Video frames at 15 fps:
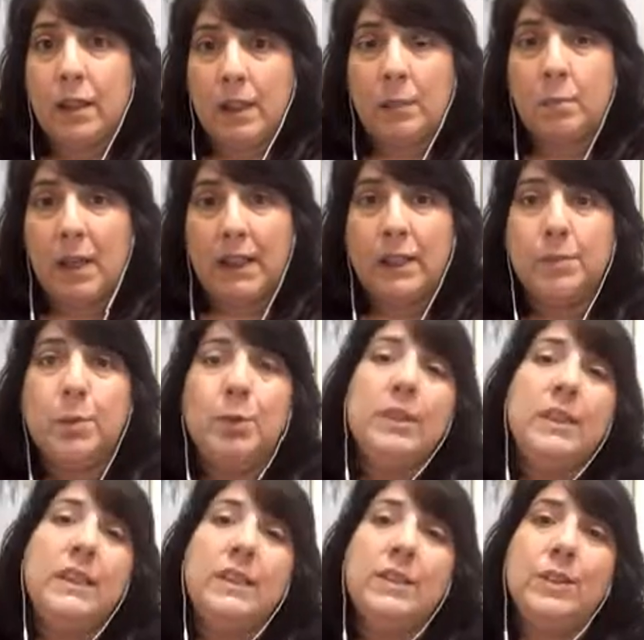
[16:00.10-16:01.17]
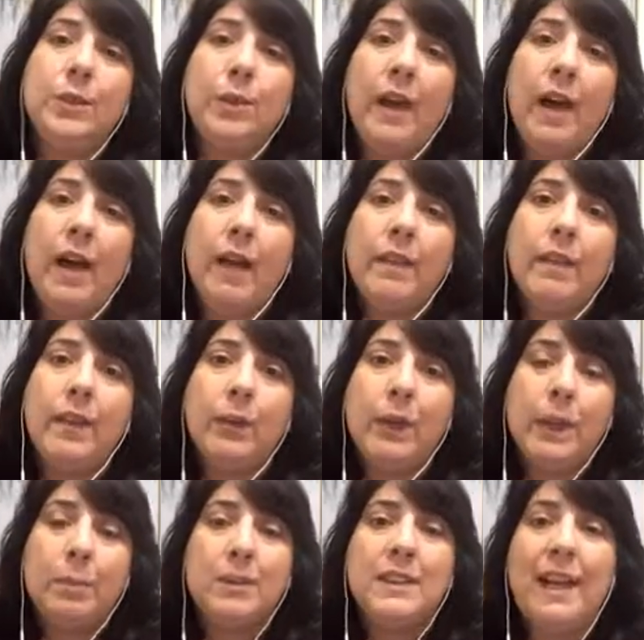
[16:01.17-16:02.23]
in my community, so that they're
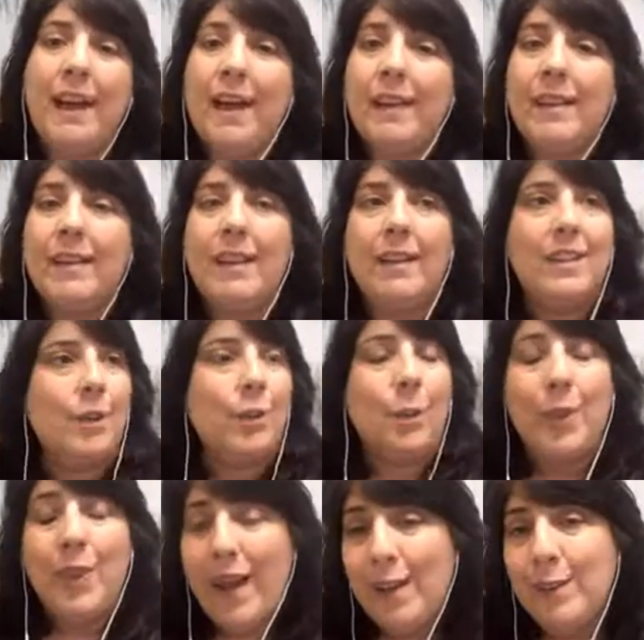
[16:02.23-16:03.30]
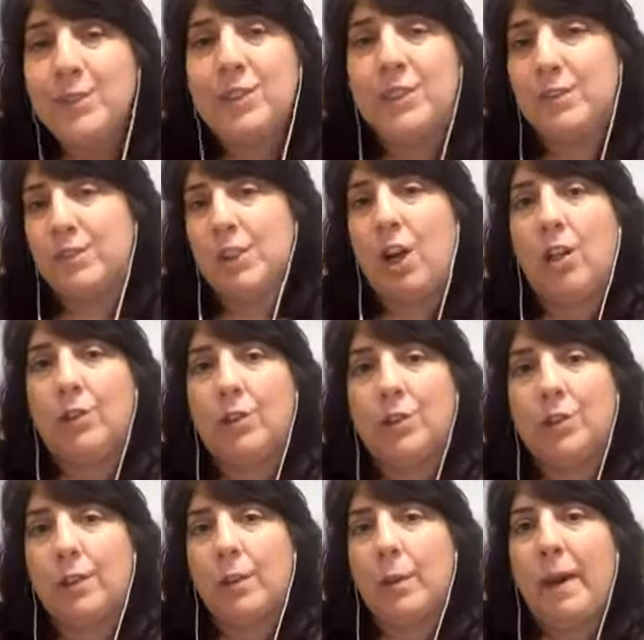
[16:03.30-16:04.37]
able to add, thousands of dollars
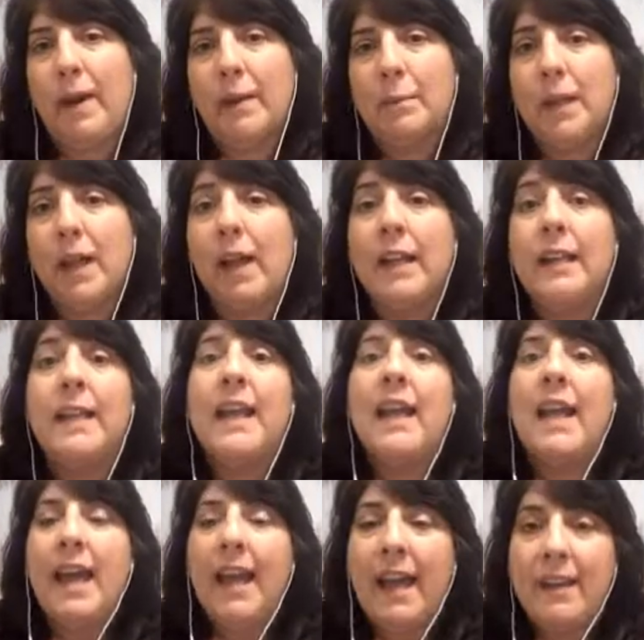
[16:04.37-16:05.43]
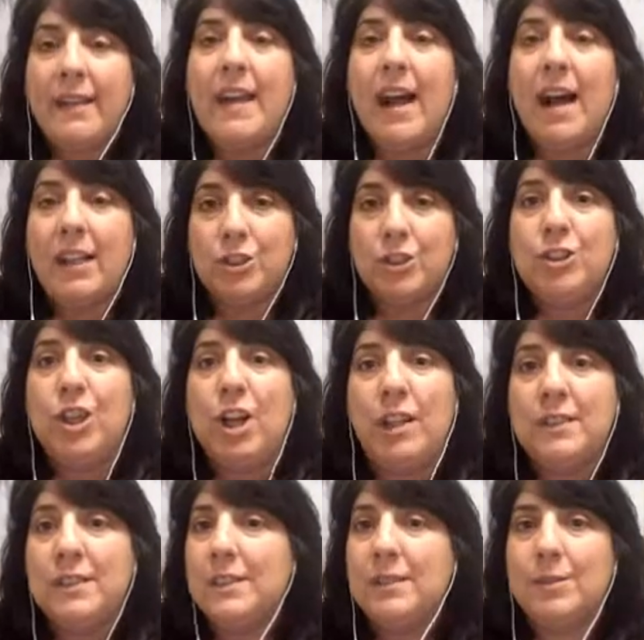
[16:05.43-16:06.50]
to their bottom line, and not
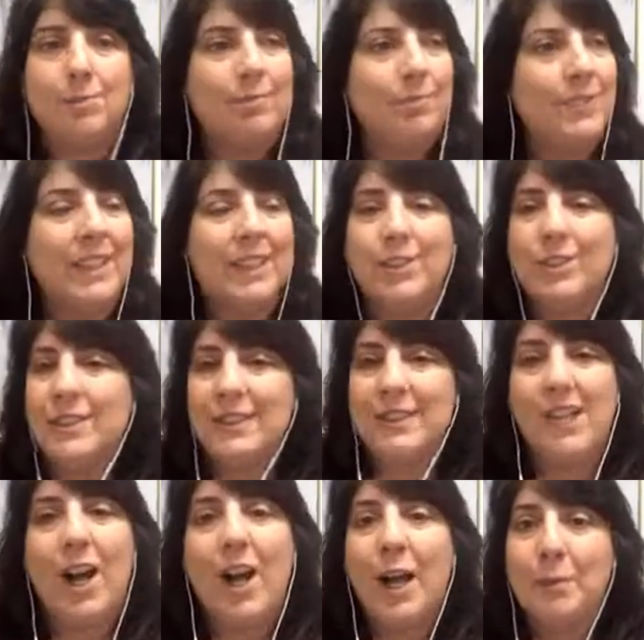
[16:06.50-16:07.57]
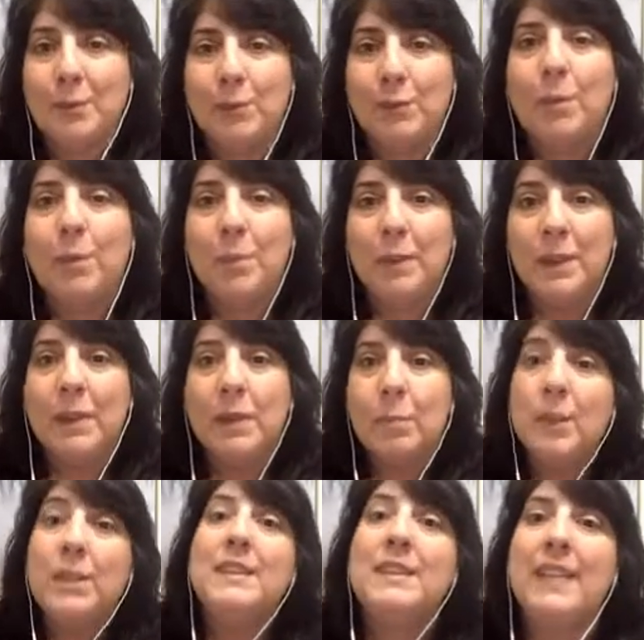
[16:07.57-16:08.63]
just nickels and dimes from
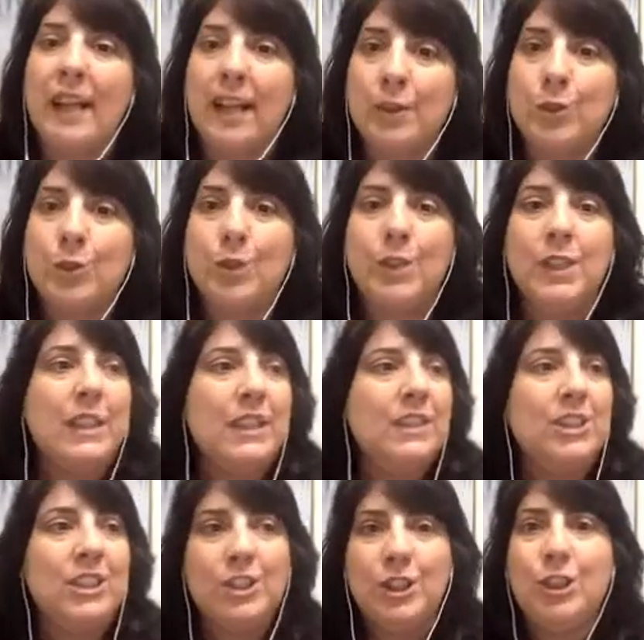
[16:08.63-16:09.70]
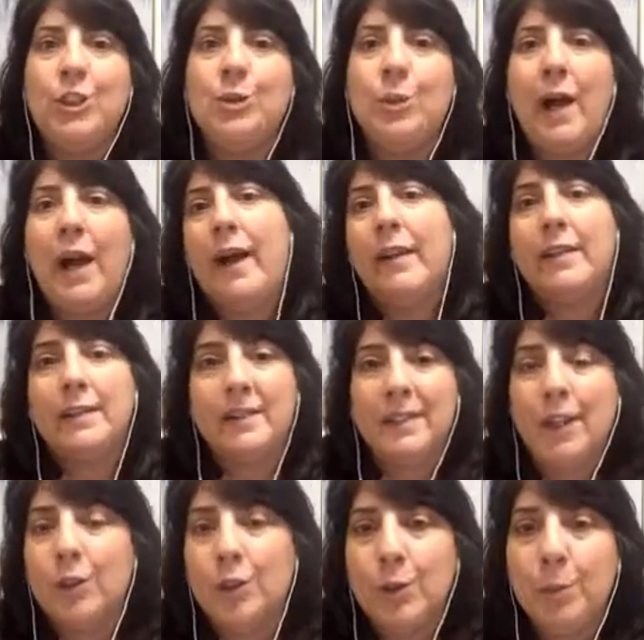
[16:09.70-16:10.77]
book sales, or teaching you how to
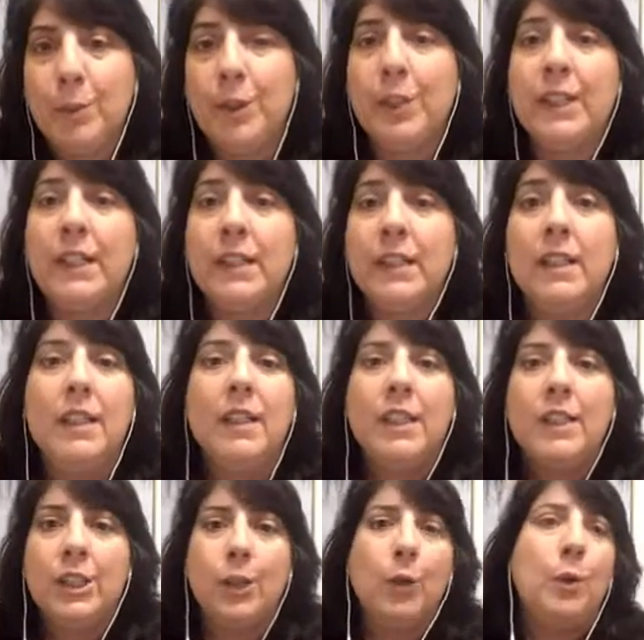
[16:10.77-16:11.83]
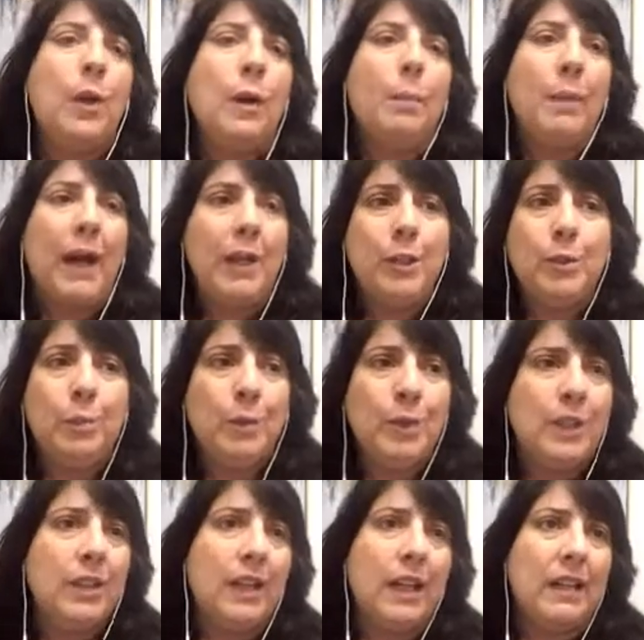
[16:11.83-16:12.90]
sell your book and, buy your
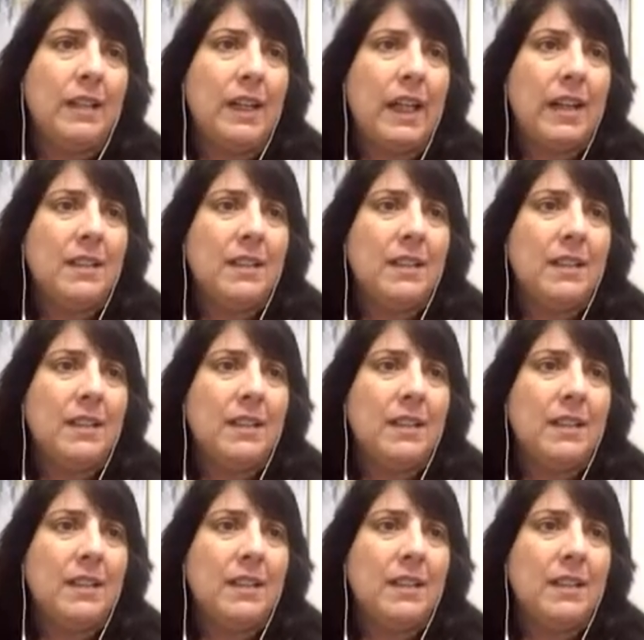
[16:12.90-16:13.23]
book and